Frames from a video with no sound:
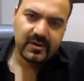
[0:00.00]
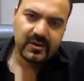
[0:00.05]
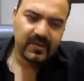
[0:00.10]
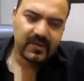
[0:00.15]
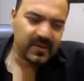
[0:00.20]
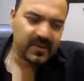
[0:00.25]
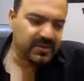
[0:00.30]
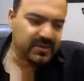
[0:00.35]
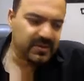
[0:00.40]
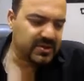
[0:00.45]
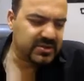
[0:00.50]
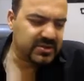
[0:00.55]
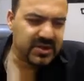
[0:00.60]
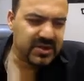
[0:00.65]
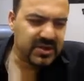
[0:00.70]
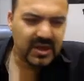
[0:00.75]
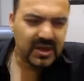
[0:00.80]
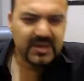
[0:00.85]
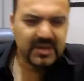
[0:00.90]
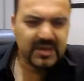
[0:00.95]
Not the
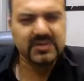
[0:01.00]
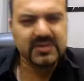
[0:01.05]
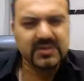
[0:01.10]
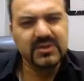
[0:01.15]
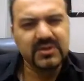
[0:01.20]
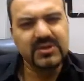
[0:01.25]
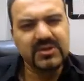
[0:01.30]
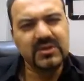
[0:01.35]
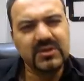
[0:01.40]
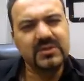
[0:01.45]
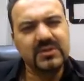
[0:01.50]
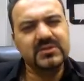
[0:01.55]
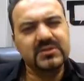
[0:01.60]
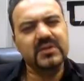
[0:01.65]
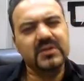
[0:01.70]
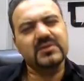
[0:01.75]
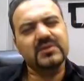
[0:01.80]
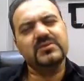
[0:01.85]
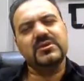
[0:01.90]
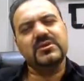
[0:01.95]
jihadi, not the killers,
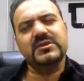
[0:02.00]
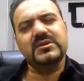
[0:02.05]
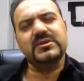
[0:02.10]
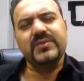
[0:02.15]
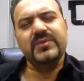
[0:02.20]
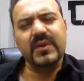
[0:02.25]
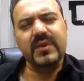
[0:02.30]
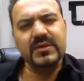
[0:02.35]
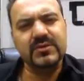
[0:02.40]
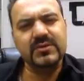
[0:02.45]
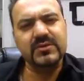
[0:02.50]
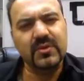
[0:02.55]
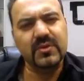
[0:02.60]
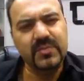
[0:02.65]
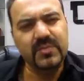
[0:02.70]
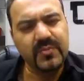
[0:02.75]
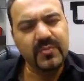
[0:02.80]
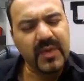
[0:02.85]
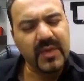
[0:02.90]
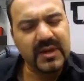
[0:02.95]
not the Israelis, not
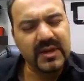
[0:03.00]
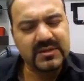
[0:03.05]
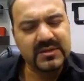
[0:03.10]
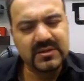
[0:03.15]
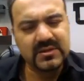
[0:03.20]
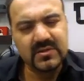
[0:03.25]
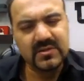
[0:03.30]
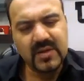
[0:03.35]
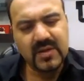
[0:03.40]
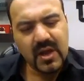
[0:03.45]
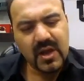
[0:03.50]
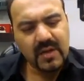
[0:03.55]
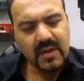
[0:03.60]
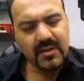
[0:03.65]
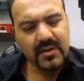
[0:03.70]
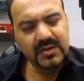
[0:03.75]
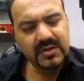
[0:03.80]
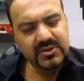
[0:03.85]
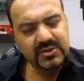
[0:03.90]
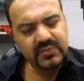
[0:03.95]
the Palestinians.
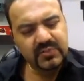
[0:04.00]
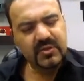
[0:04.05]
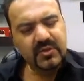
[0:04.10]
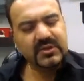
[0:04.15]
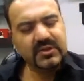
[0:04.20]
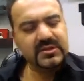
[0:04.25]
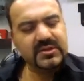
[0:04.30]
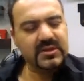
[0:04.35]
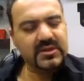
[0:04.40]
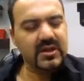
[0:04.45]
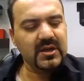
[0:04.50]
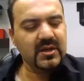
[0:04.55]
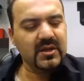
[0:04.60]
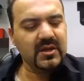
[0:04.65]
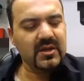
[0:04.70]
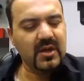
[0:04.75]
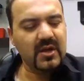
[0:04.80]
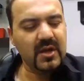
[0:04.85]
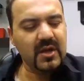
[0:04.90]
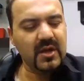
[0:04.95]
I just want to say,
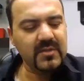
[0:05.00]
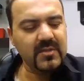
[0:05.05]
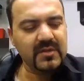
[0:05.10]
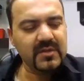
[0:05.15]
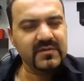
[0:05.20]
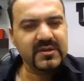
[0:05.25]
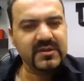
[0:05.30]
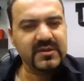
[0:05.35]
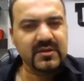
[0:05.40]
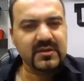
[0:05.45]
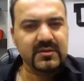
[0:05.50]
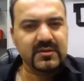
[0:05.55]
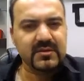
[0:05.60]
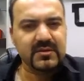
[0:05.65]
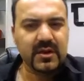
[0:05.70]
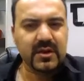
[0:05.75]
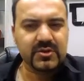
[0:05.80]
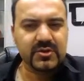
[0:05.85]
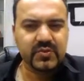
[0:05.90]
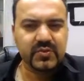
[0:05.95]
I
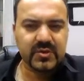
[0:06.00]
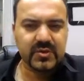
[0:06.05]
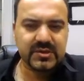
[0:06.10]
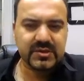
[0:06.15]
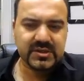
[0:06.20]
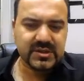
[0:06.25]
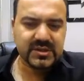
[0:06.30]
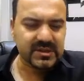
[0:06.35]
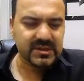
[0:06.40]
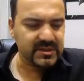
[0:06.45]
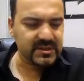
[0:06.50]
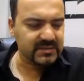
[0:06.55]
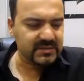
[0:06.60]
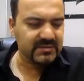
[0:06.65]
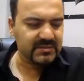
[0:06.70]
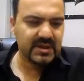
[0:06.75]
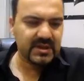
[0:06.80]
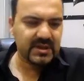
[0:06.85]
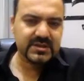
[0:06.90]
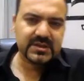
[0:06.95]
just want to say that it doesn't
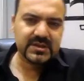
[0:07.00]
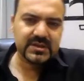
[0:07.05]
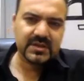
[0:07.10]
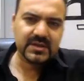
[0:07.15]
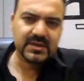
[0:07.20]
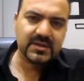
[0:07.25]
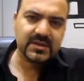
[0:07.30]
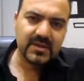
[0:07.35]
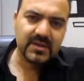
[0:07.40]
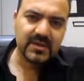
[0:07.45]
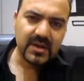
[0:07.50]
make sense.